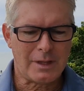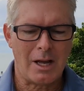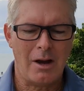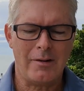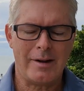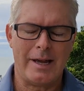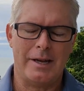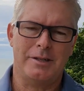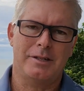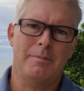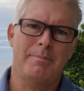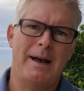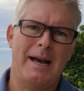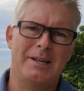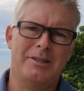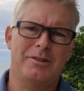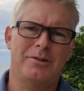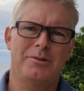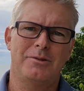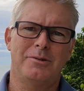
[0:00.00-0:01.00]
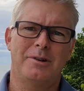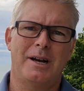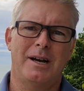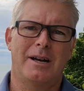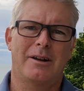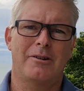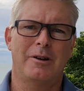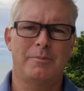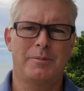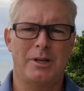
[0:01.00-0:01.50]
Okay, so back to
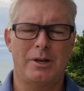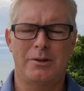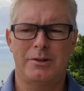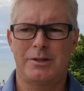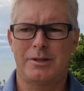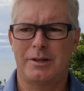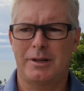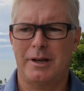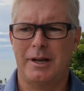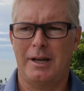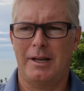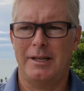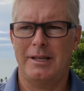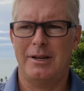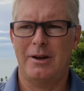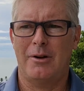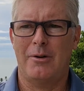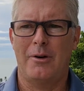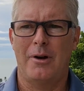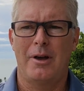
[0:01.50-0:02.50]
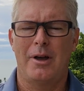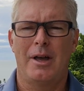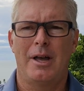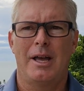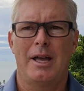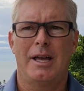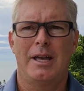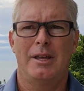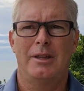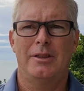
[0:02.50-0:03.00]
cryptos.
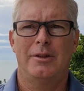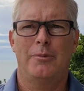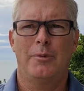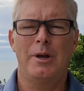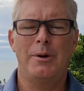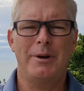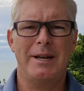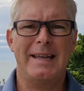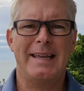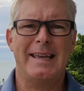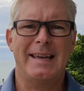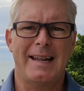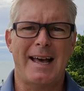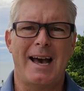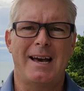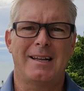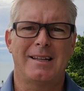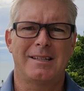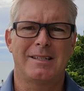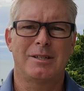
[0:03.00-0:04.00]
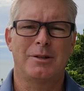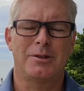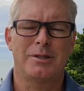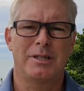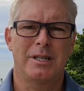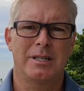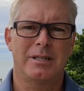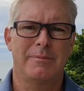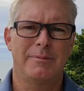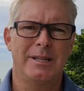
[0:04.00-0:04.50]
We want to get out of this whole
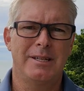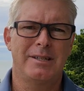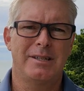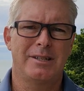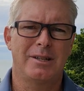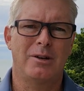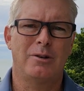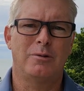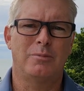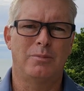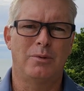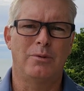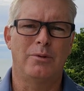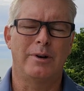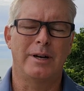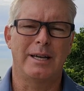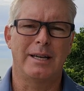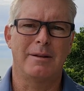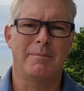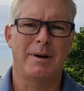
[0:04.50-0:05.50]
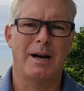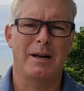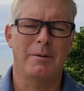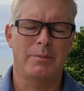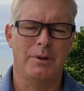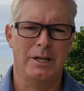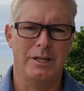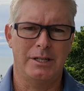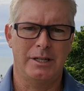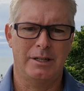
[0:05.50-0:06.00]
system. This is the whole point, in my
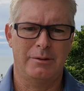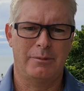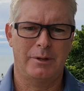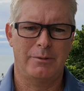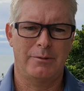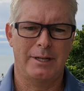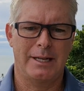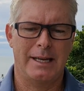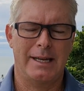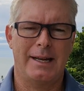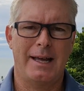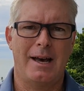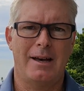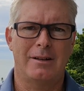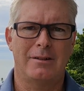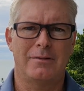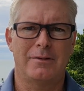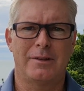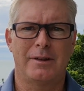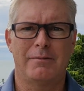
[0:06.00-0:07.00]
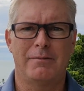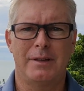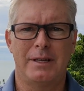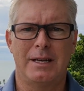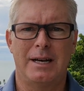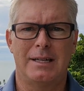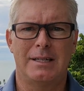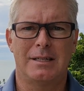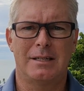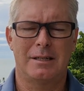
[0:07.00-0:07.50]
opinion. We want to get out of the
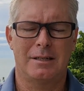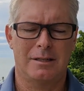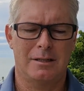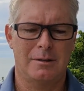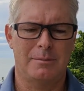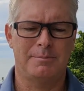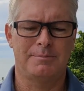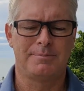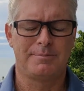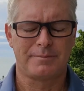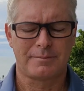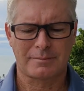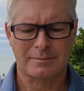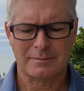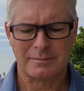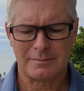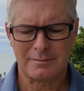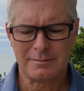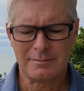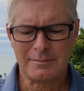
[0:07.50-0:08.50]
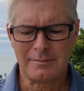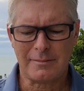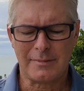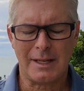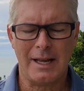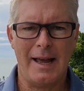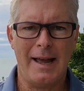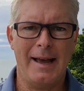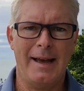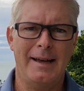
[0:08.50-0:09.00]
fiat system.
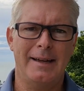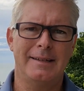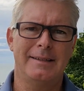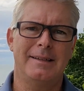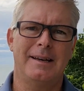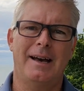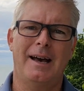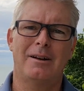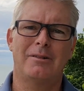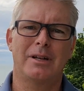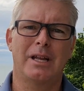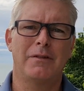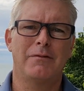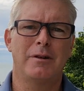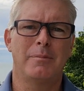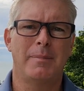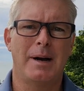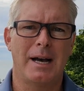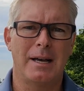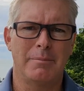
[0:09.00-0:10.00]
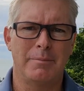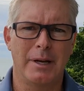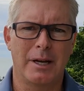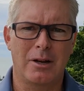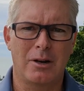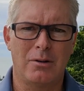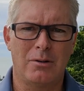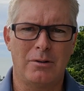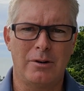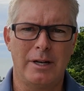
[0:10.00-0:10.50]
And I don't care if you buy
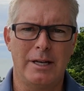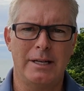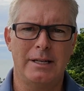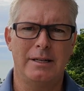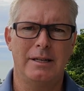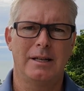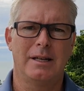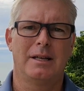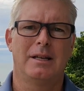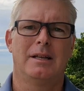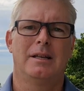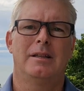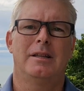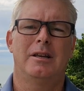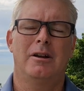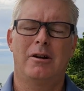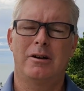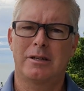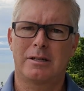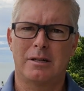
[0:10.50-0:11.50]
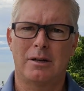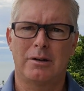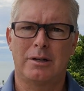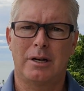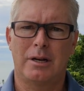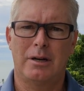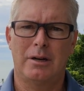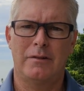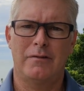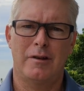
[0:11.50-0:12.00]
Bitcoin, the orange
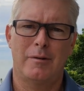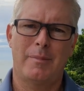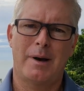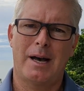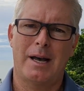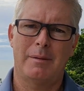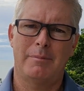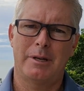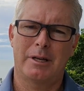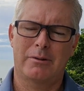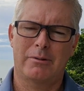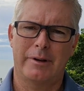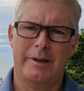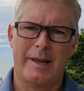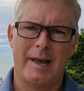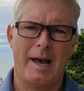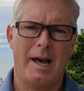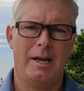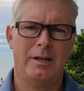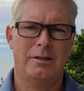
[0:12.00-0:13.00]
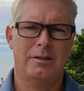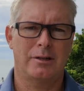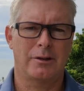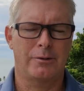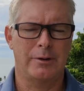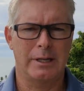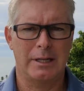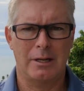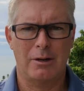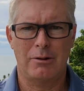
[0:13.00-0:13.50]
logo, if you buy a Bitcoin Cash, the
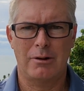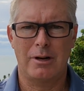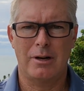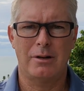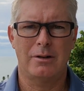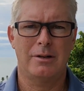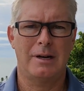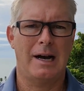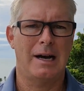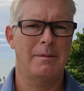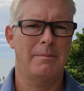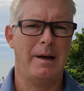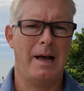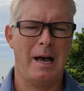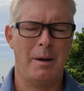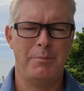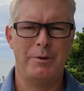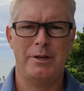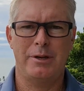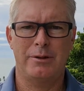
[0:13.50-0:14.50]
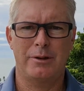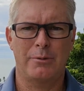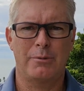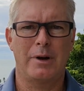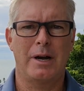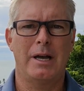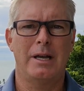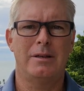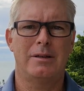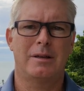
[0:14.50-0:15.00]
green logo. I'm happy either
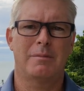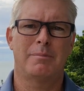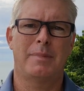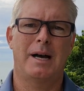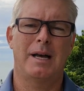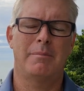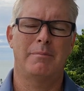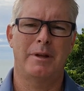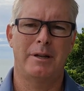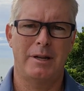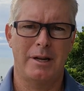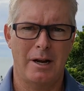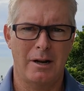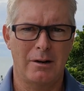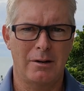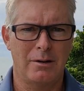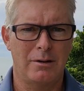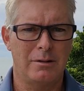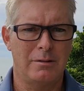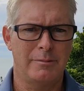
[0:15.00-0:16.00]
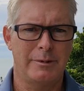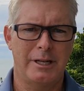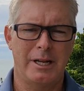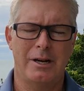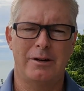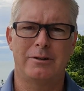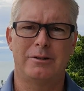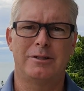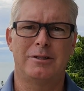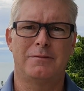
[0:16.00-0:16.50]
way. You can buy Monero.
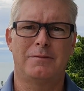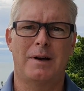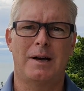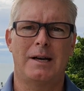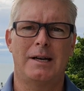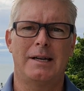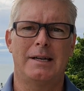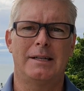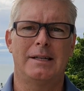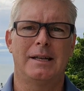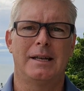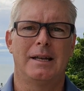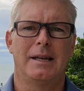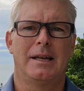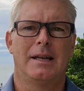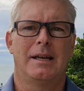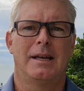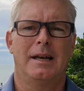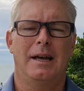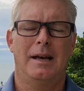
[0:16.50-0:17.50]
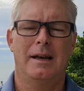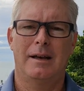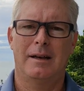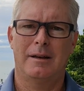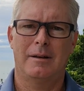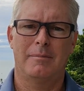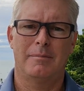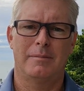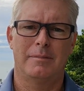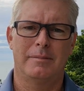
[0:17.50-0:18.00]
Monero's fine.
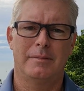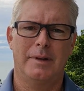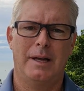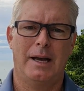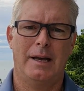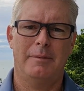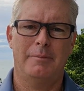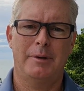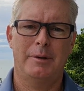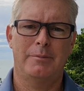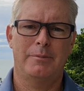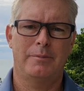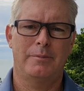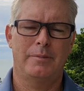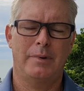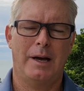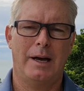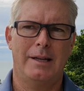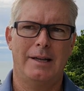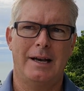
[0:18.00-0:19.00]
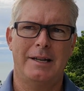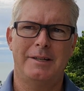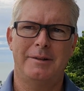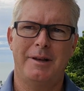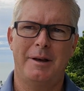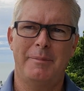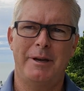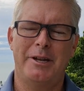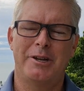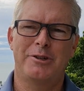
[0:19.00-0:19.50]

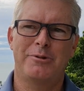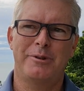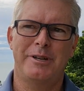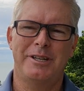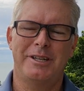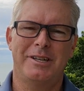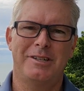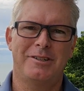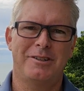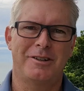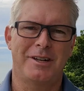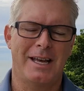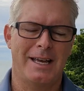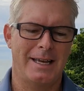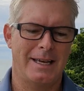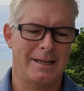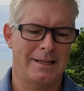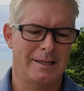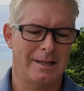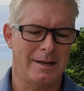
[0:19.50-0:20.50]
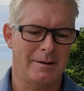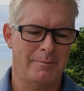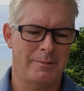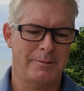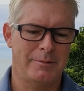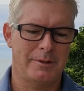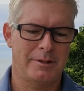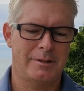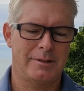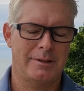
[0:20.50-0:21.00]
I made a tweet yesterday, and I
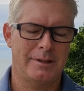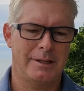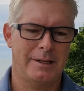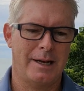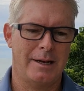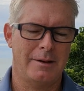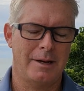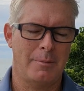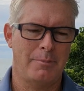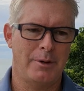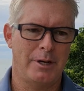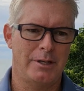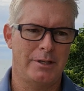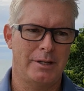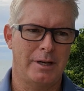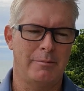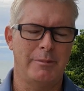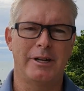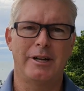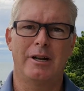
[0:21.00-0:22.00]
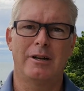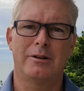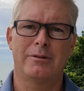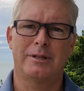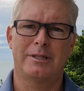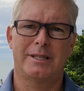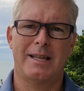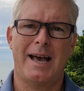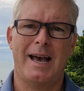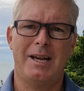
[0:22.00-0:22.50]
put
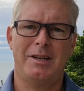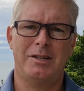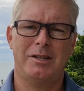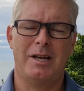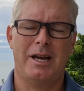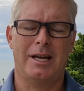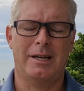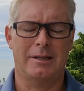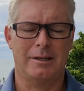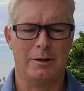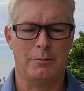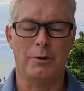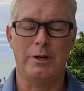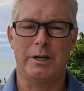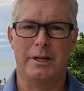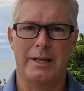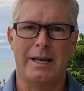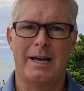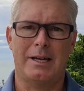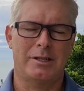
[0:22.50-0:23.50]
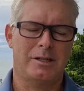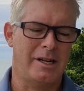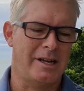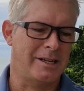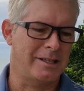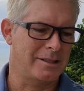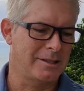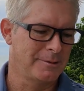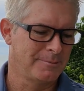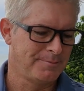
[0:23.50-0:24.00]
Monero as the hashtag, and one of the
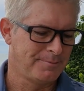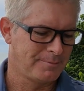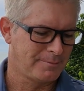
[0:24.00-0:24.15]
hashtags.